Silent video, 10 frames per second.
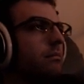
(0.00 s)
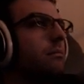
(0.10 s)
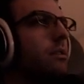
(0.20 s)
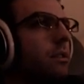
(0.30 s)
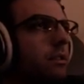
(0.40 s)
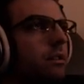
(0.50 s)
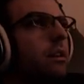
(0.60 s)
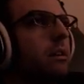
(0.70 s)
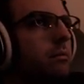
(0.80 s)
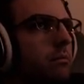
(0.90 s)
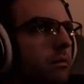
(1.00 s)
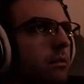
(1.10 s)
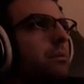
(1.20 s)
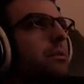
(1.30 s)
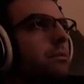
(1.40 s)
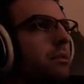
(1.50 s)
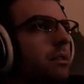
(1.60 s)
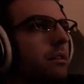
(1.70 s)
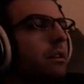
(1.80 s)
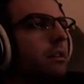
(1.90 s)
She's like the most
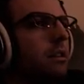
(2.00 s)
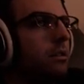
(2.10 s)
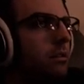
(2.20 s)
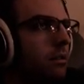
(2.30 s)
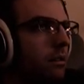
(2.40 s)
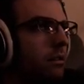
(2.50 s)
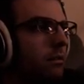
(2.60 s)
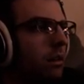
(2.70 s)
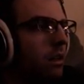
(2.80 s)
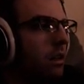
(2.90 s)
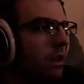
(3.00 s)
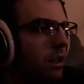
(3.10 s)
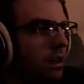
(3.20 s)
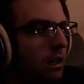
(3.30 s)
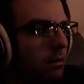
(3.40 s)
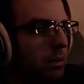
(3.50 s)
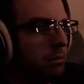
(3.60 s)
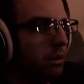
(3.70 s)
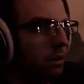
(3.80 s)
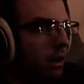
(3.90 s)
recurring thing you'll see.
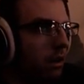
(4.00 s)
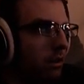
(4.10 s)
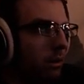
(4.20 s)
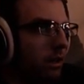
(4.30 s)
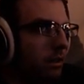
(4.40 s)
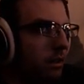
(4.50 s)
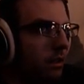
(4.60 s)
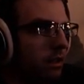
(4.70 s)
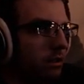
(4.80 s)
people go out of their way to say they